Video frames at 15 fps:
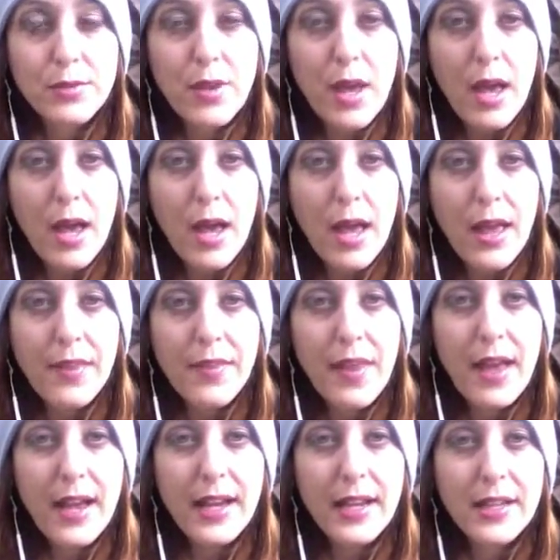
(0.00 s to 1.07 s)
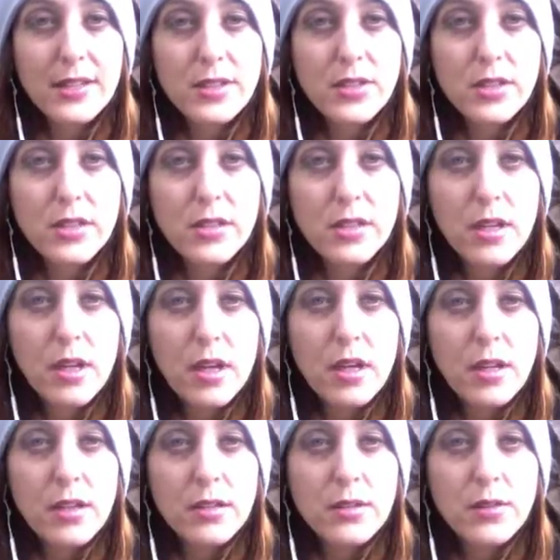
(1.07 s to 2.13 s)
And that is just
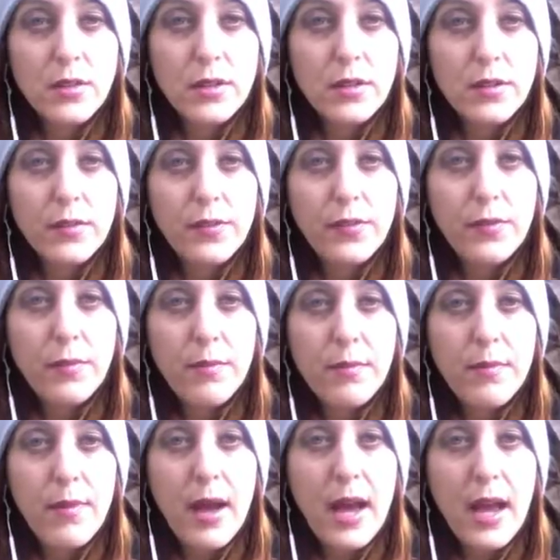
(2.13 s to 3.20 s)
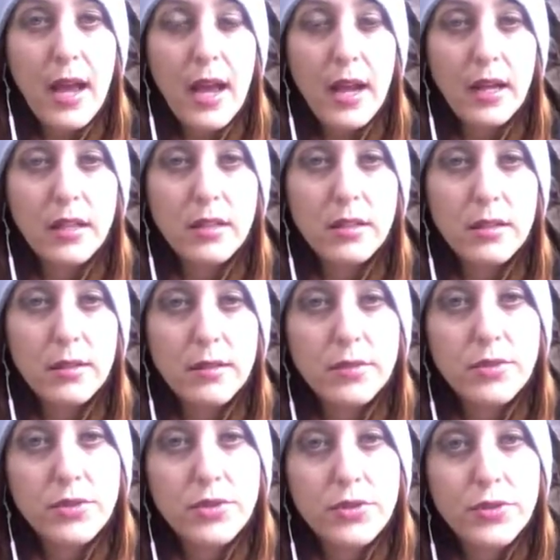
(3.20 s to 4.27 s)
sort of my
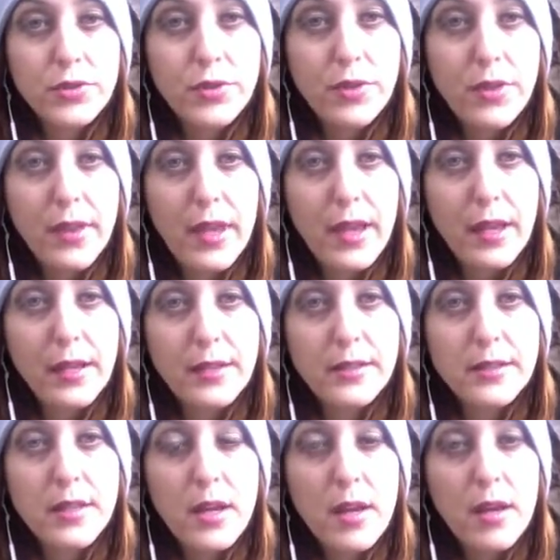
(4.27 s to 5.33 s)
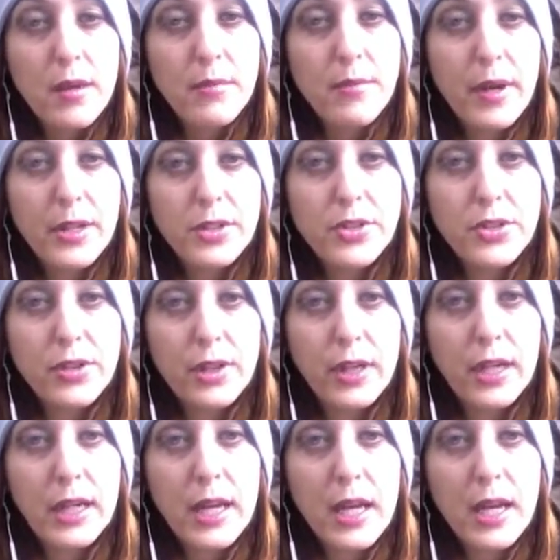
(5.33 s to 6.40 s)
truth and my
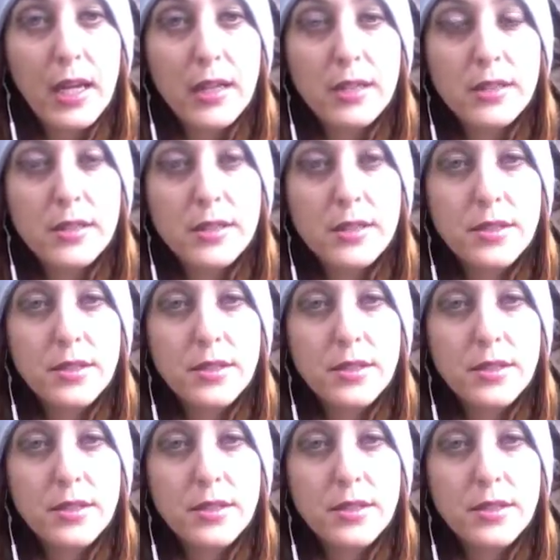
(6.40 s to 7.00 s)
journey. And